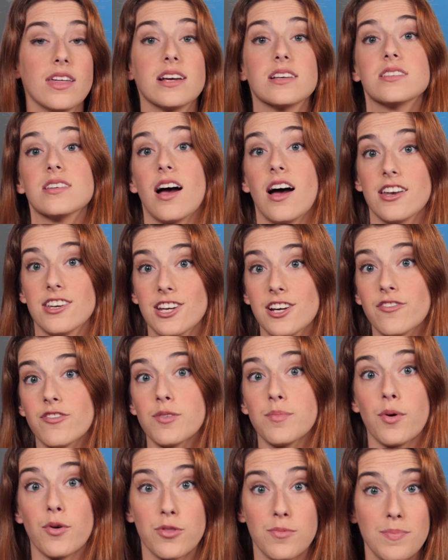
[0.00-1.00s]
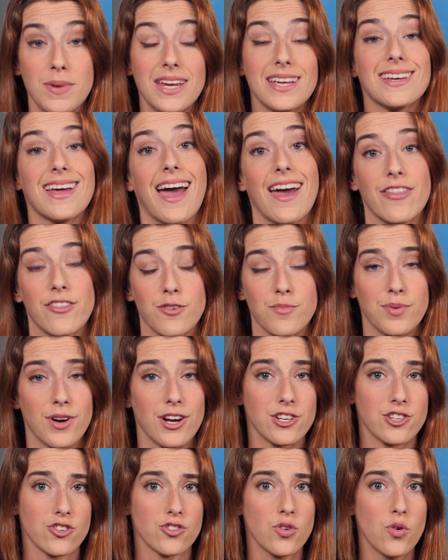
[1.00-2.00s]
thanks to hunting for both meat and their
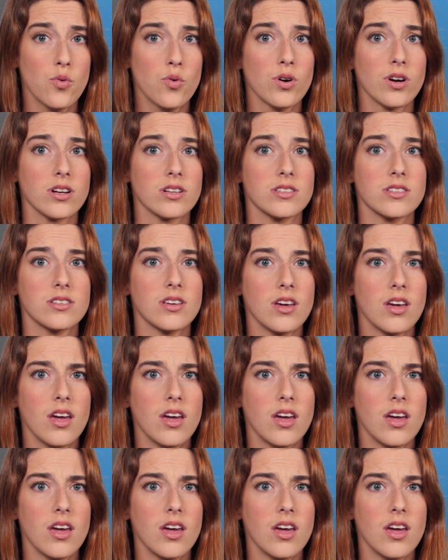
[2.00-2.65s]
precious horns.